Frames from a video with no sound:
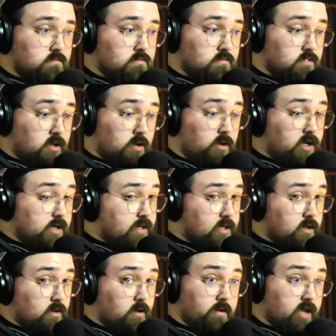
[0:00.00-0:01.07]
You can
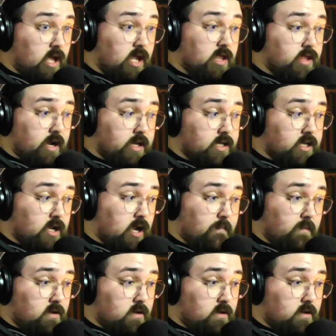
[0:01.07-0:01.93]
disagree with anything I say. I'm not.